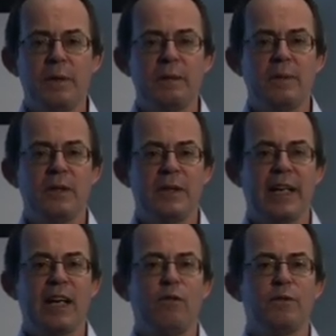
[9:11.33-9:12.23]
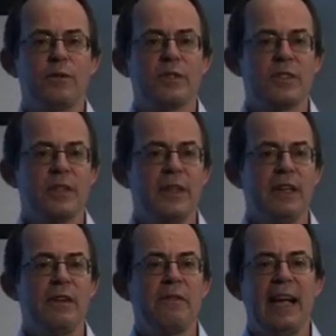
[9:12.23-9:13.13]
people at their conference than
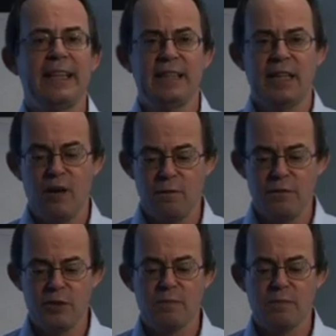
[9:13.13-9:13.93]
they've ever had at a conference